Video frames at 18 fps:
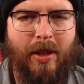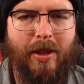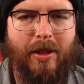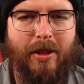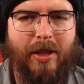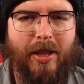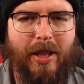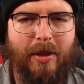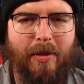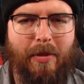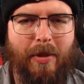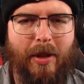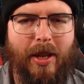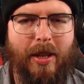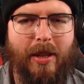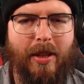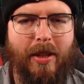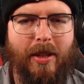Look at him
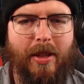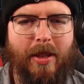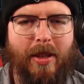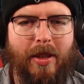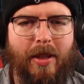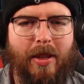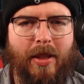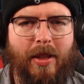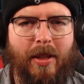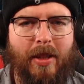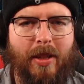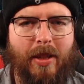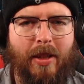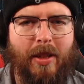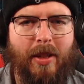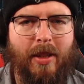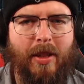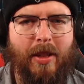run.
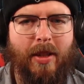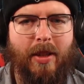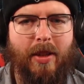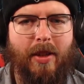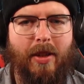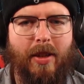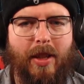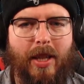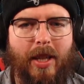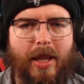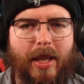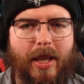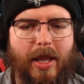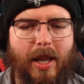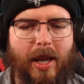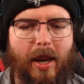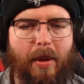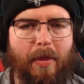Like
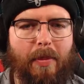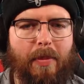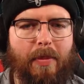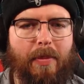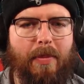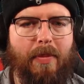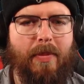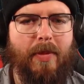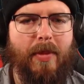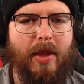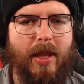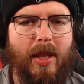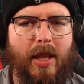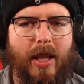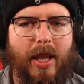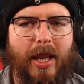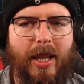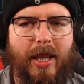a...
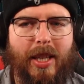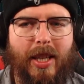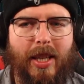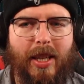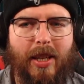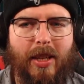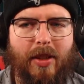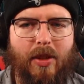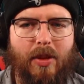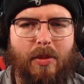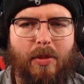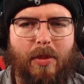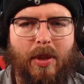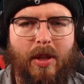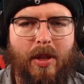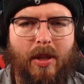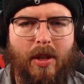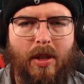Like a noob.
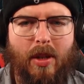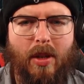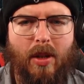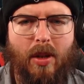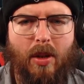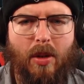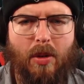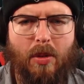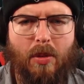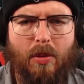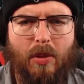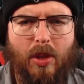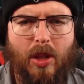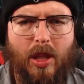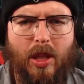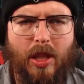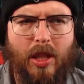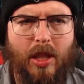Oh,
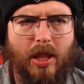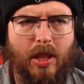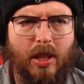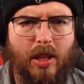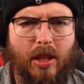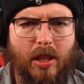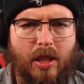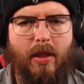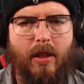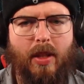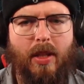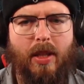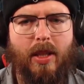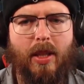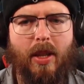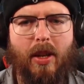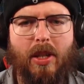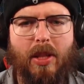Jesus. So
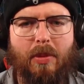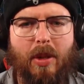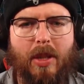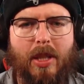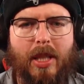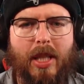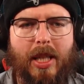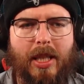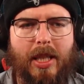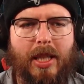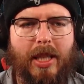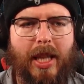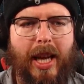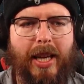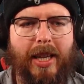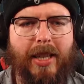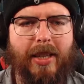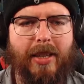those ones get
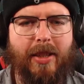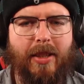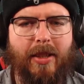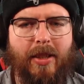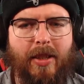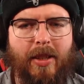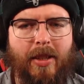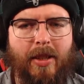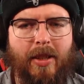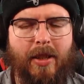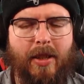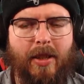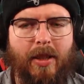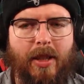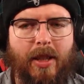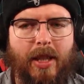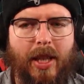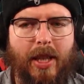staggered.
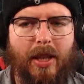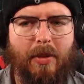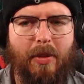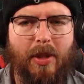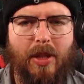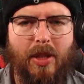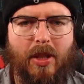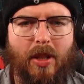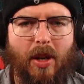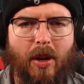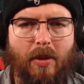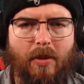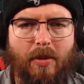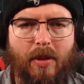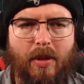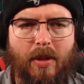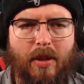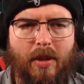The other ones don't.
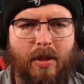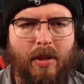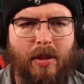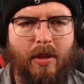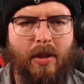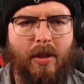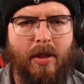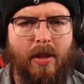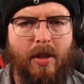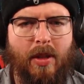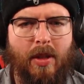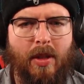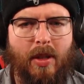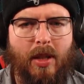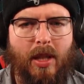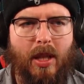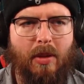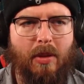
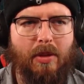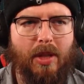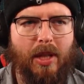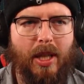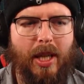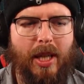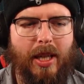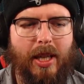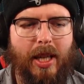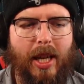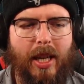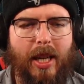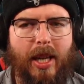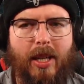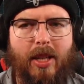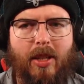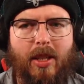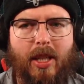The other ones are like, nah, nah,
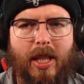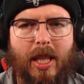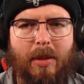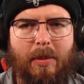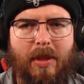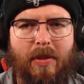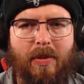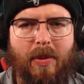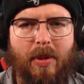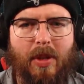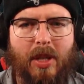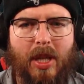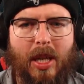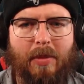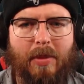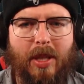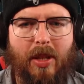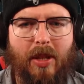you can hit me four
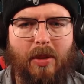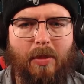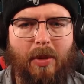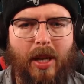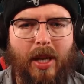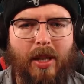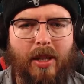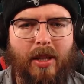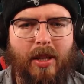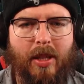times, I don't mind.